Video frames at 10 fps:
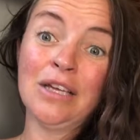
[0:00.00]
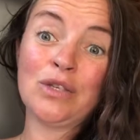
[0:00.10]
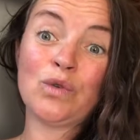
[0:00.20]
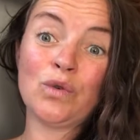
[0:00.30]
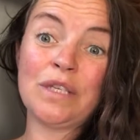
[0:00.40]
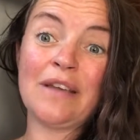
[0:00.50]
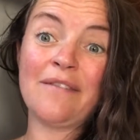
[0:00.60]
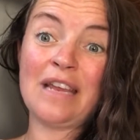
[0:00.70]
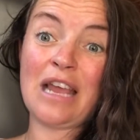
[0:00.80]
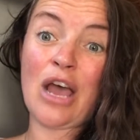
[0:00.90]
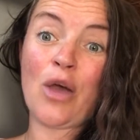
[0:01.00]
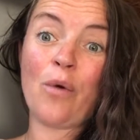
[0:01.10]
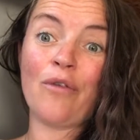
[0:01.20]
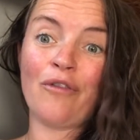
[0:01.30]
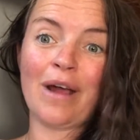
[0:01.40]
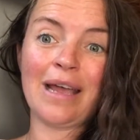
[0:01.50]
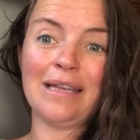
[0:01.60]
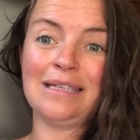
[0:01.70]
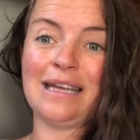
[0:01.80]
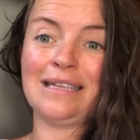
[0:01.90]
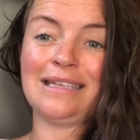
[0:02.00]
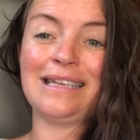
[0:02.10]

sourcing video of frankincense.